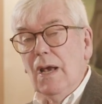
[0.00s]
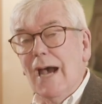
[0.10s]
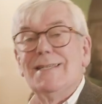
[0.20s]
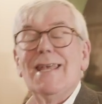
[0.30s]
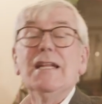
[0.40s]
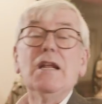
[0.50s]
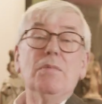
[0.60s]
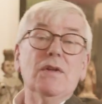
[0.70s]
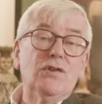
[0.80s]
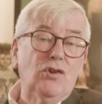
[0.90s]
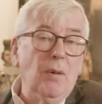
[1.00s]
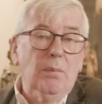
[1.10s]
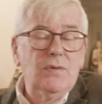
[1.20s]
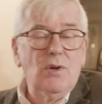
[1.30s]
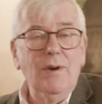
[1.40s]
I sent him the
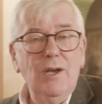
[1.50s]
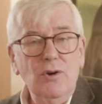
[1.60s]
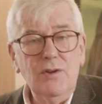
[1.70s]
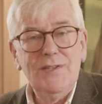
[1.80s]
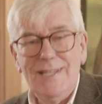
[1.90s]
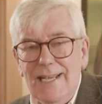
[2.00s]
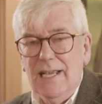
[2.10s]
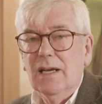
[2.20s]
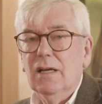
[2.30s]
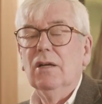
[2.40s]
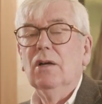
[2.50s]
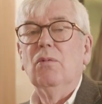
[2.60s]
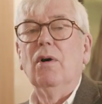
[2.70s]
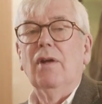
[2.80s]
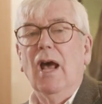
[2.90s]
script so he could see
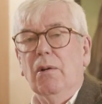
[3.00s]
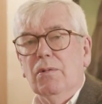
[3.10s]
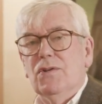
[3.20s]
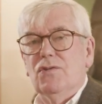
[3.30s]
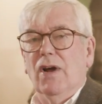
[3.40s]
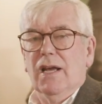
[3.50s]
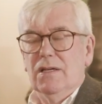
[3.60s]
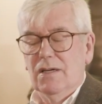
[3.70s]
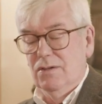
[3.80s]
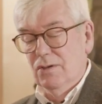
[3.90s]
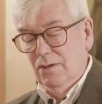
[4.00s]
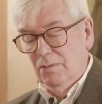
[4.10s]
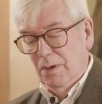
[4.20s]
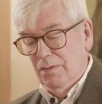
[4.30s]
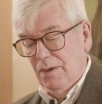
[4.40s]
what I was trying to do
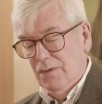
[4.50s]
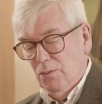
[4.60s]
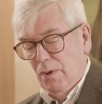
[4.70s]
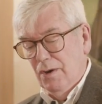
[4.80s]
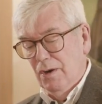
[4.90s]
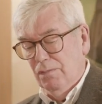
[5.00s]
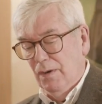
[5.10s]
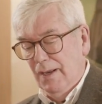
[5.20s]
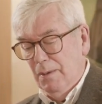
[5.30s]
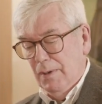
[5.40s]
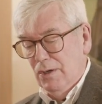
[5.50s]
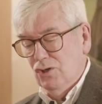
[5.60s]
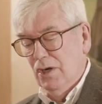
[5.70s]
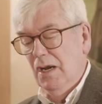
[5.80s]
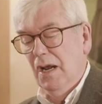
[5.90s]
with his wonderful
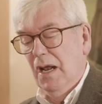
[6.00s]
image,